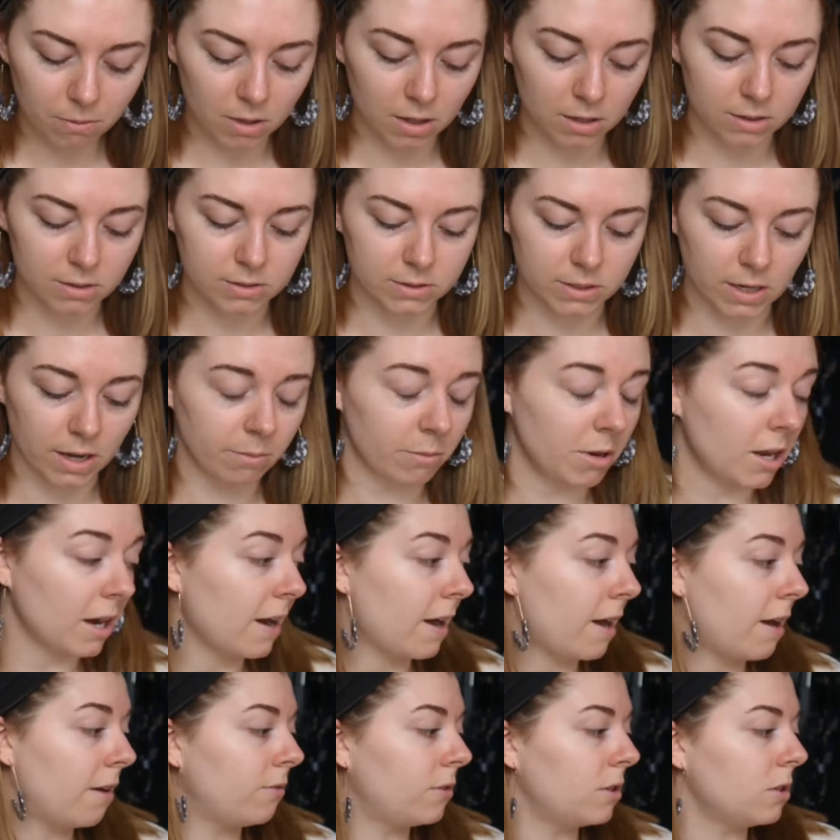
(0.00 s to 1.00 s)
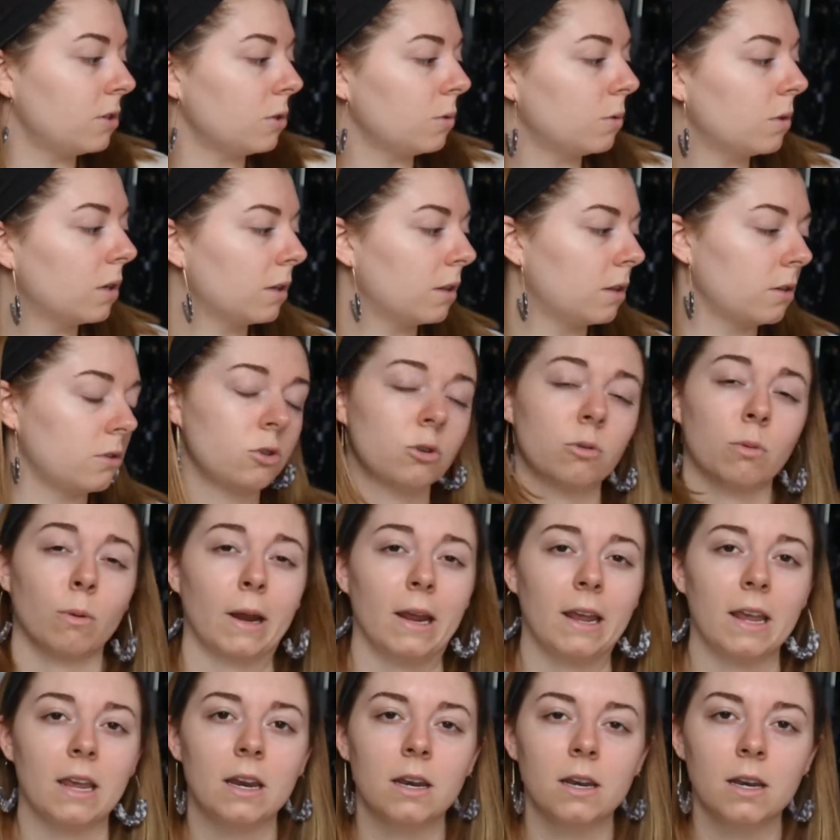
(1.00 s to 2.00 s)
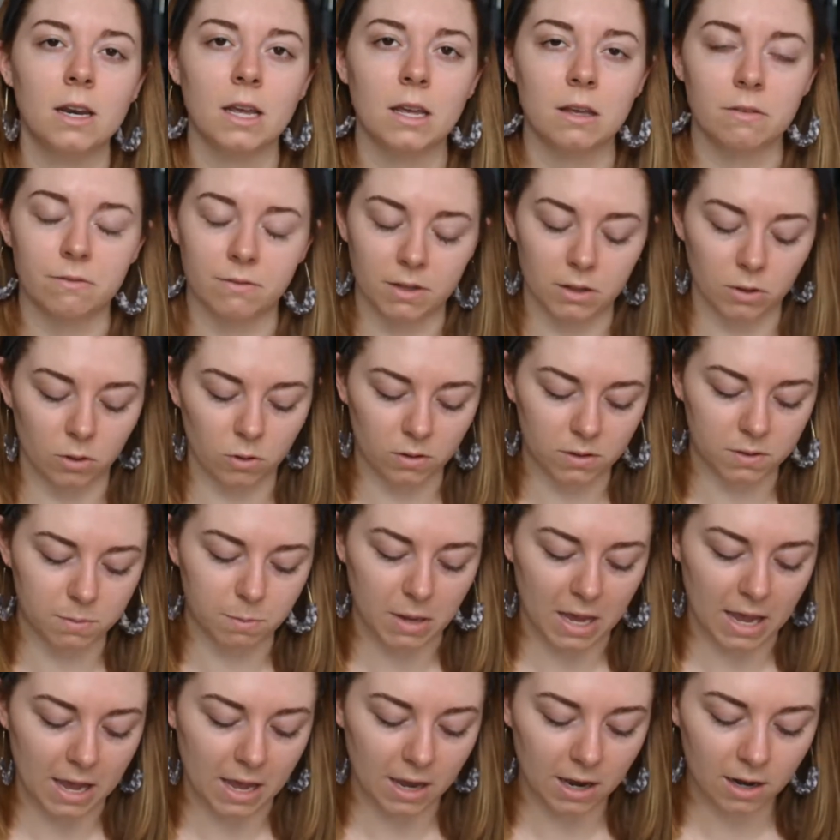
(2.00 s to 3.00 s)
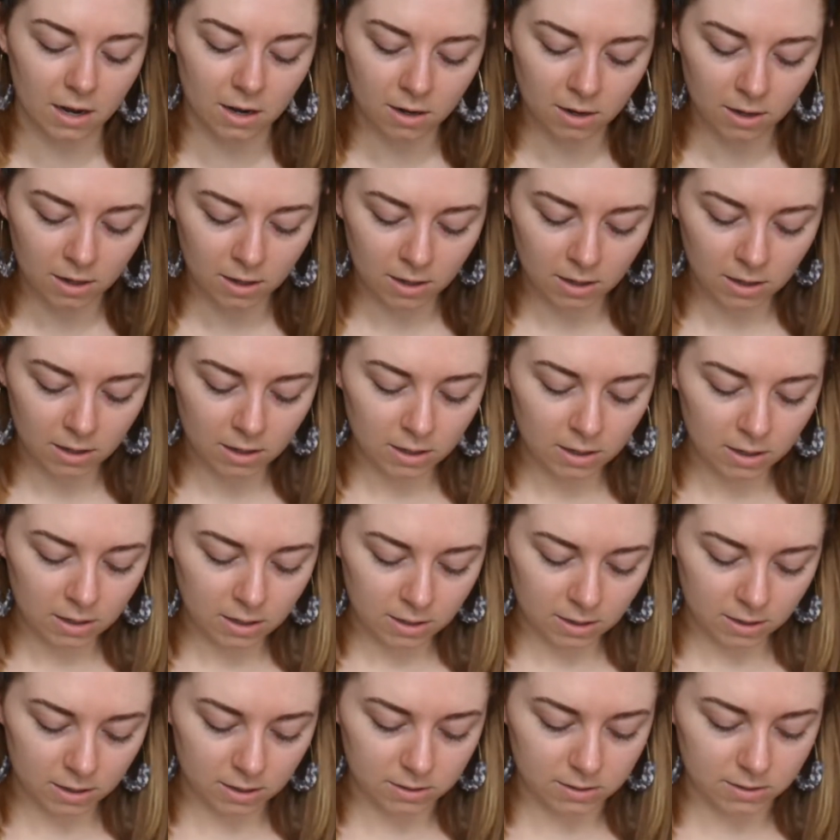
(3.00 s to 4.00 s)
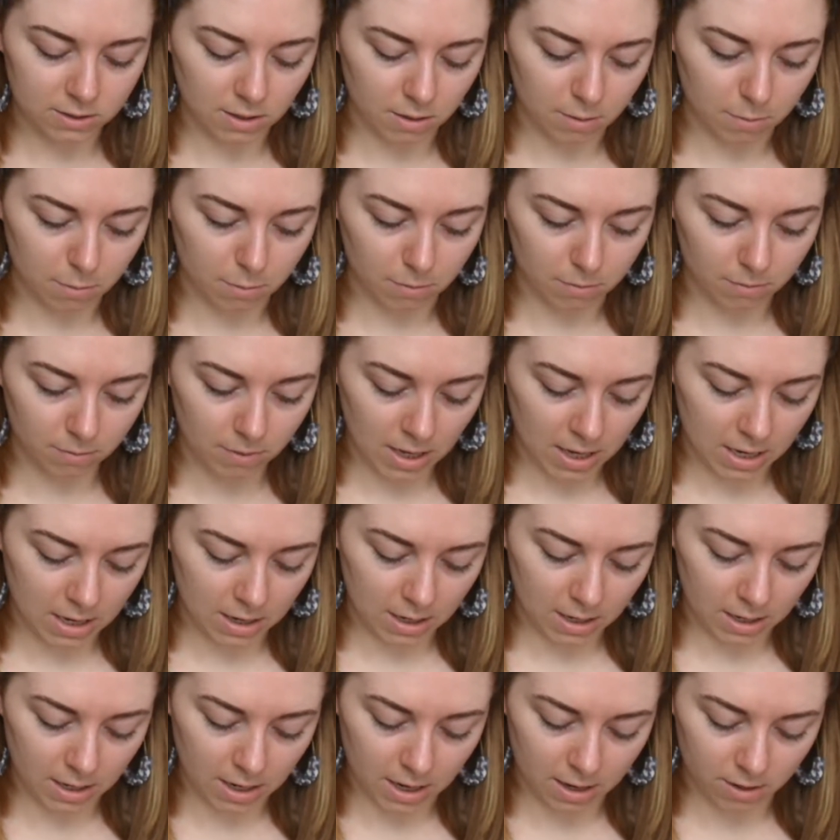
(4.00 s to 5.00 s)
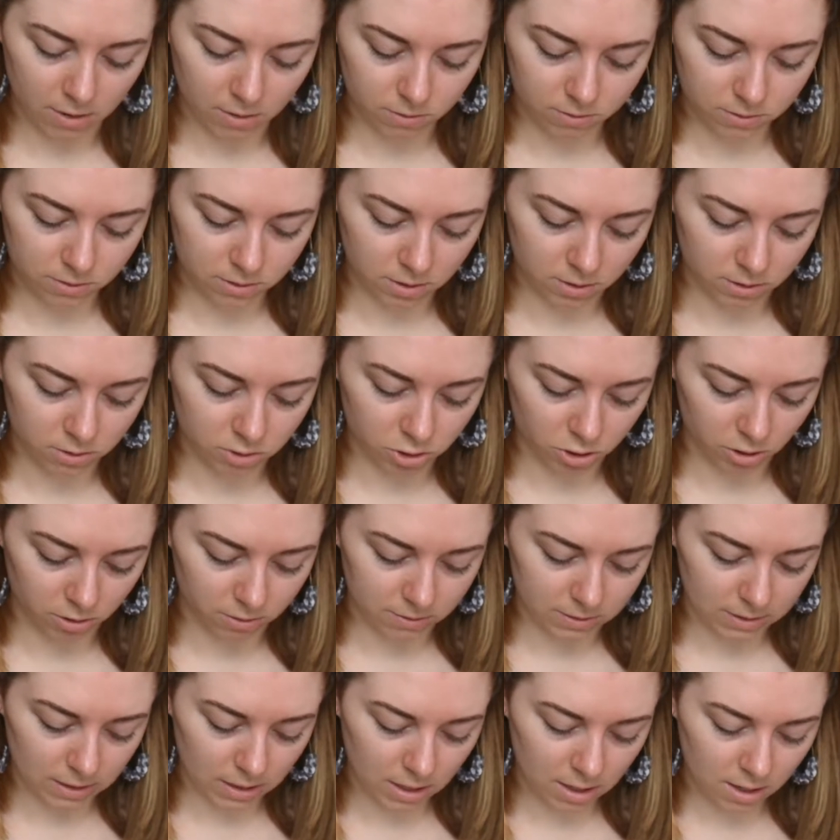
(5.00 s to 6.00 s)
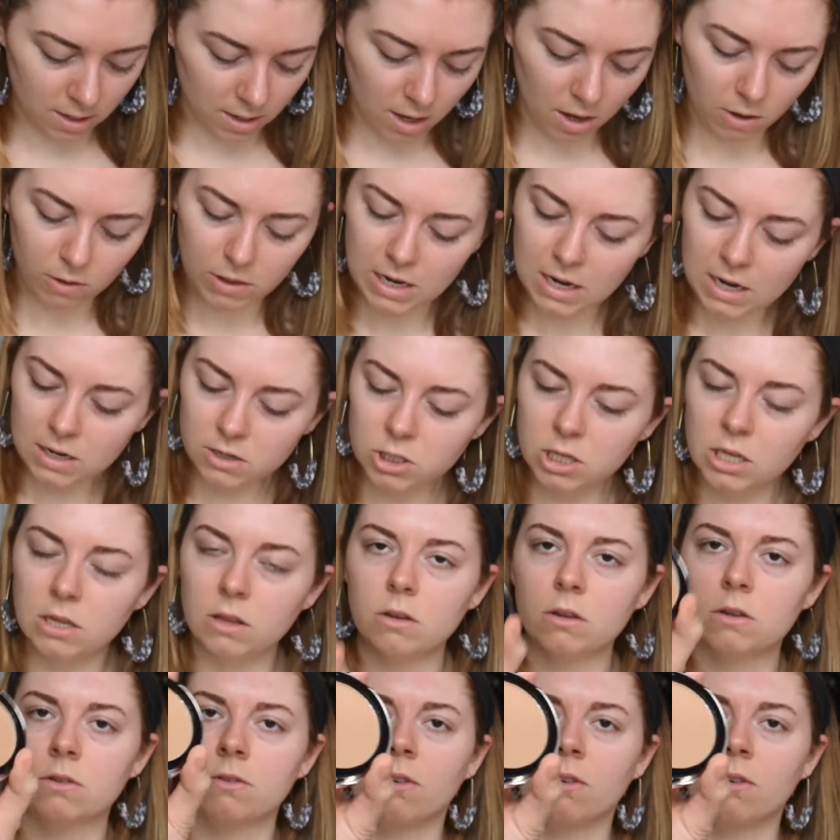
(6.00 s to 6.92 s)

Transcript: because I'm going to have to do it on the train if it looks bad because I'm heading out to Jersey. Oh, that actually looks